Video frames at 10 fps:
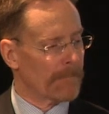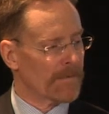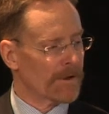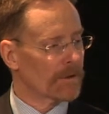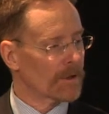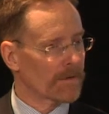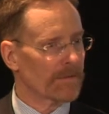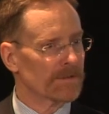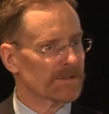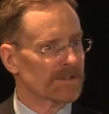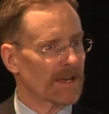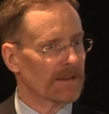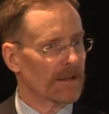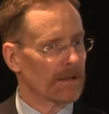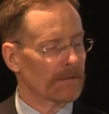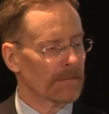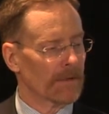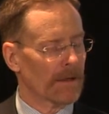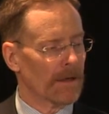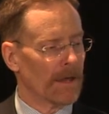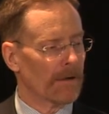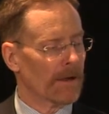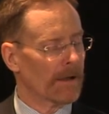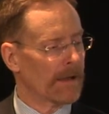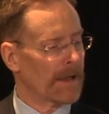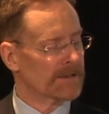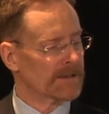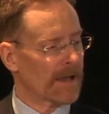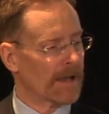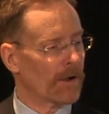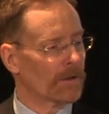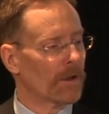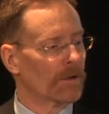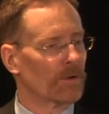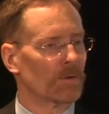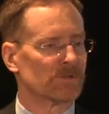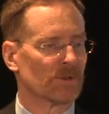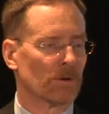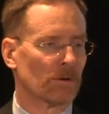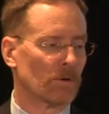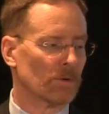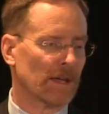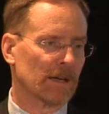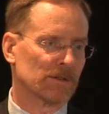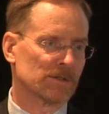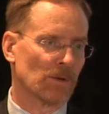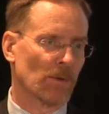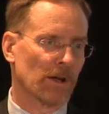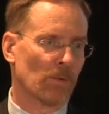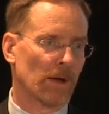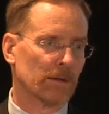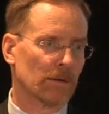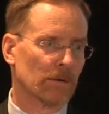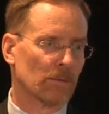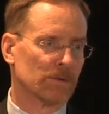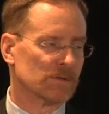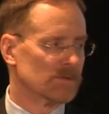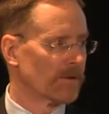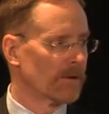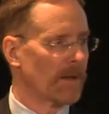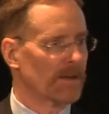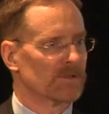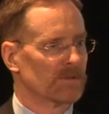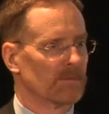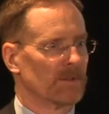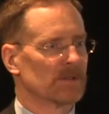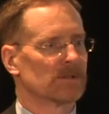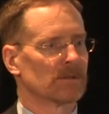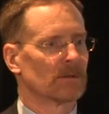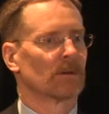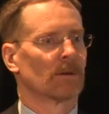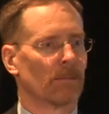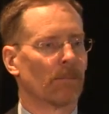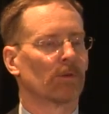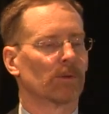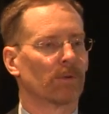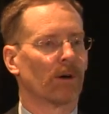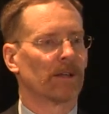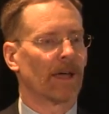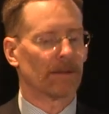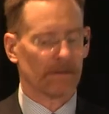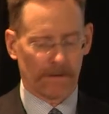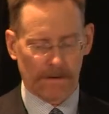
There are a lot of references out there. ERA has an online course called Air Conditioning 101, which is very much this multiplied out.